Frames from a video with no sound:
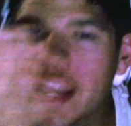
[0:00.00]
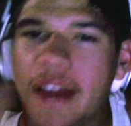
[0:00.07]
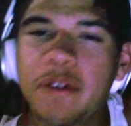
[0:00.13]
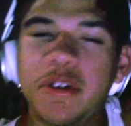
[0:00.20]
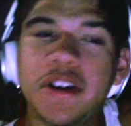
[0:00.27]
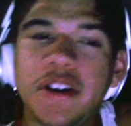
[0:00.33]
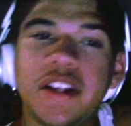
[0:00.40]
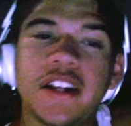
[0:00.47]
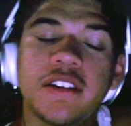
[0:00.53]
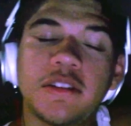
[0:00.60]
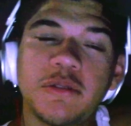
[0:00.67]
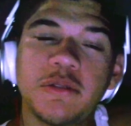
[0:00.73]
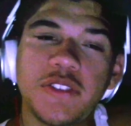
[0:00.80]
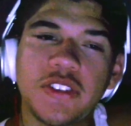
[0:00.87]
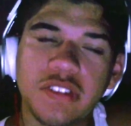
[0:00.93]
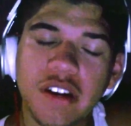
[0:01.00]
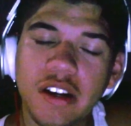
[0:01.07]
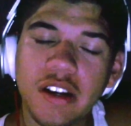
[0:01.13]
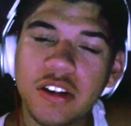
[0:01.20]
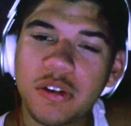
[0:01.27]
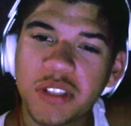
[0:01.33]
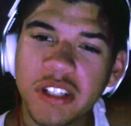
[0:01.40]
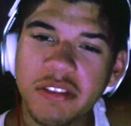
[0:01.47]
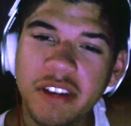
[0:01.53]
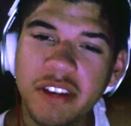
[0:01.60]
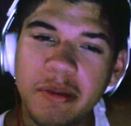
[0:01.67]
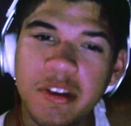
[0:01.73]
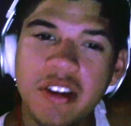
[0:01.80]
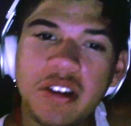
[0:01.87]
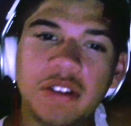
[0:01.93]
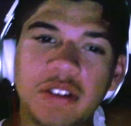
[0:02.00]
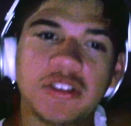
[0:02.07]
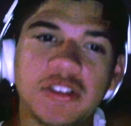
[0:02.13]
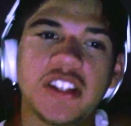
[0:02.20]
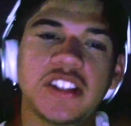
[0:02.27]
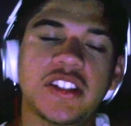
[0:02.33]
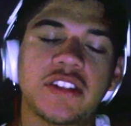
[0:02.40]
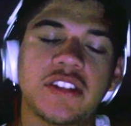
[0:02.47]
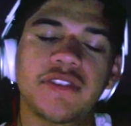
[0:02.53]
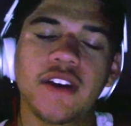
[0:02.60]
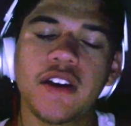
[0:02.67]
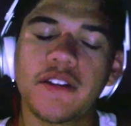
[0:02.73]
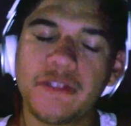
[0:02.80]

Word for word: uh, the guy who did Unruly Chronicle, which I recommend you go see.